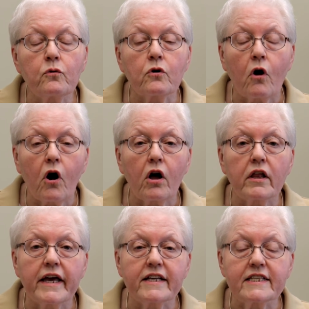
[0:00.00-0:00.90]
for
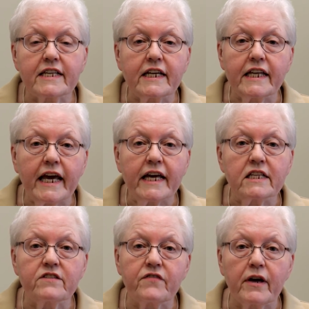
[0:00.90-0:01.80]
all at St.
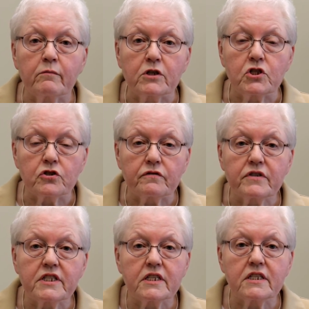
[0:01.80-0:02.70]
Anne's Family
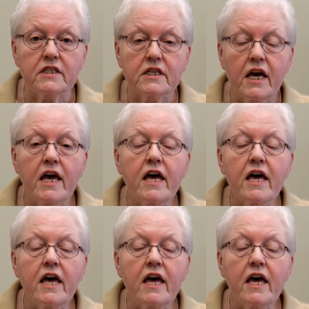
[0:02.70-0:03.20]
Services,